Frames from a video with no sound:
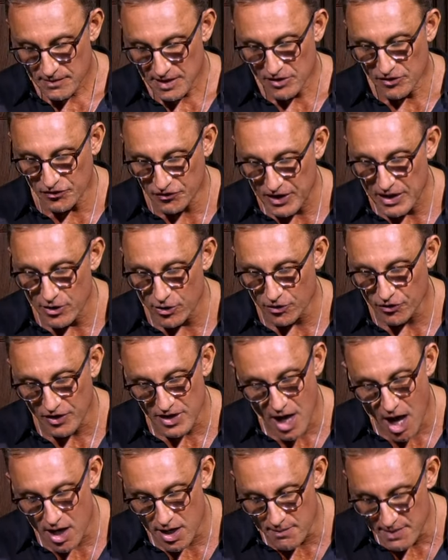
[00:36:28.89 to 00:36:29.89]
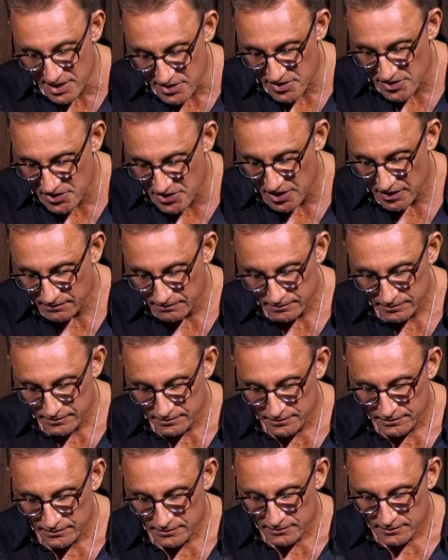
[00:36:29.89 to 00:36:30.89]
Sinners Anonymous.
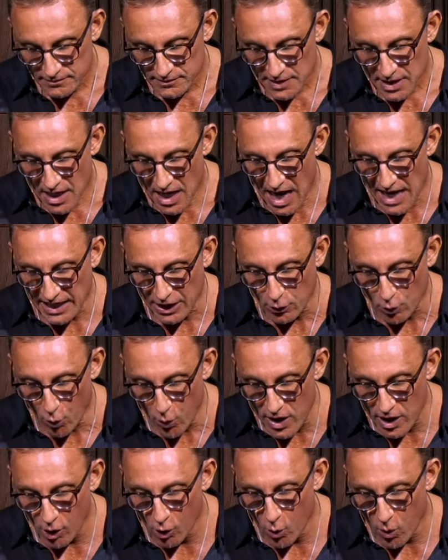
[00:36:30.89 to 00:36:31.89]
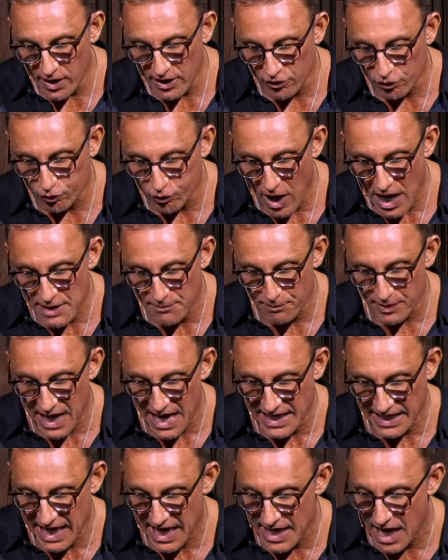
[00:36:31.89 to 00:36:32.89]
I can will what is right, but
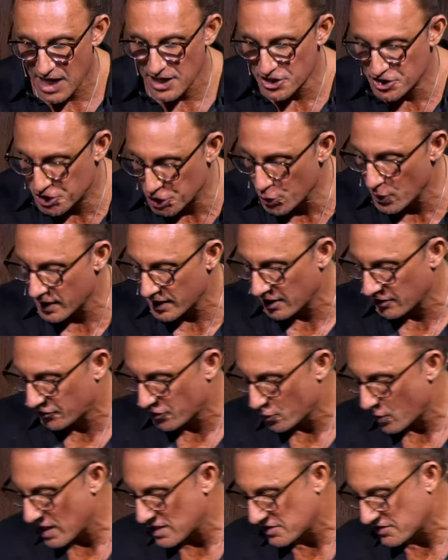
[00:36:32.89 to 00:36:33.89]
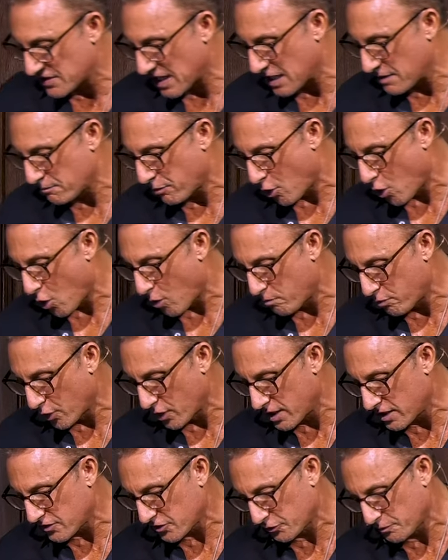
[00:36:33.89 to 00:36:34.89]
I cannot do it, is the way St. Paul
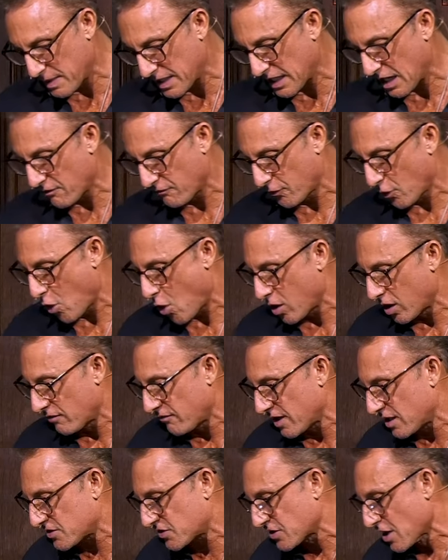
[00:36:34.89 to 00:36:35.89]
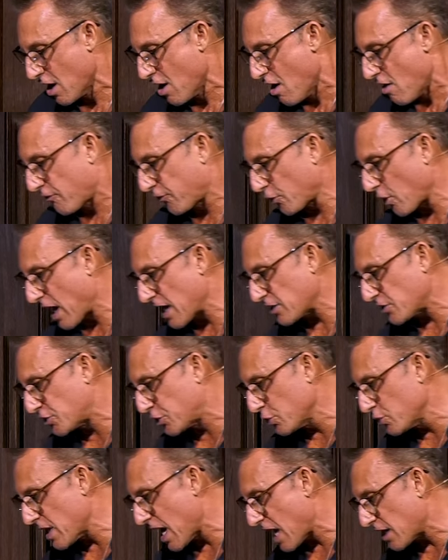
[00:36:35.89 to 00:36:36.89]
put it, speaking for all of us. For I
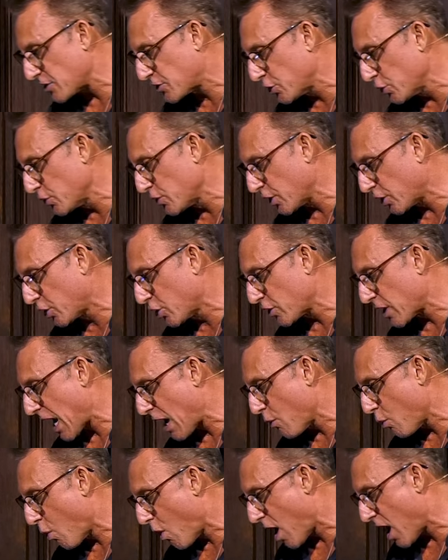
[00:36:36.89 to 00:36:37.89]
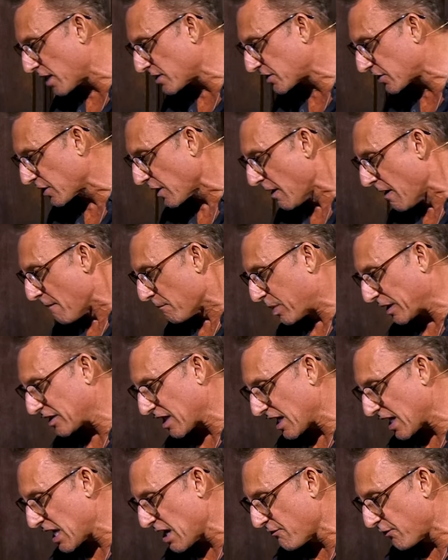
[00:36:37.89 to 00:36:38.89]
do not do the good I want, but
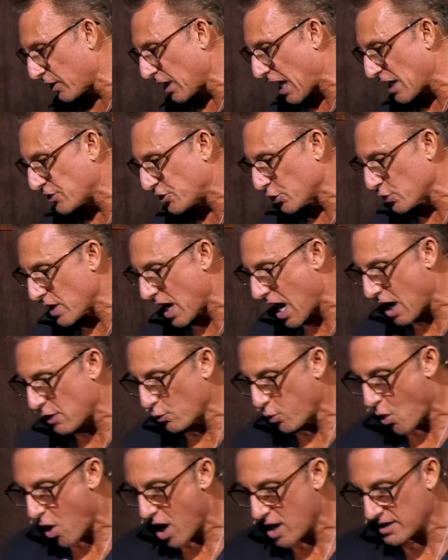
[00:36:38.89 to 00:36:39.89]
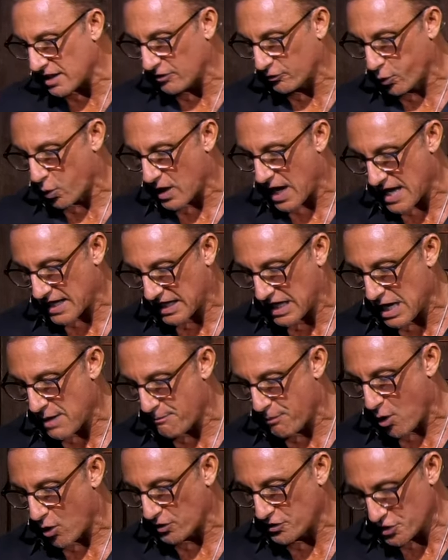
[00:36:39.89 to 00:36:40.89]
the evil I do not want is what I
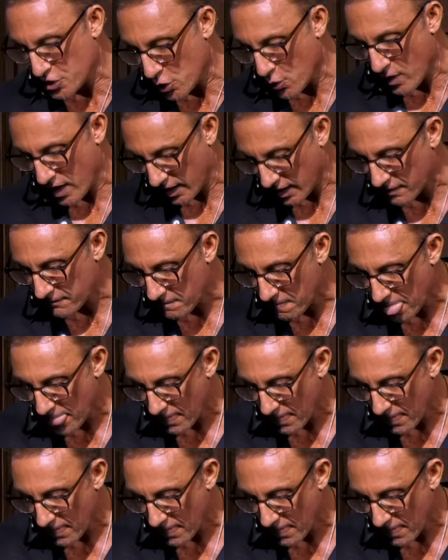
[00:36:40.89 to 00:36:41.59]
keep on doing.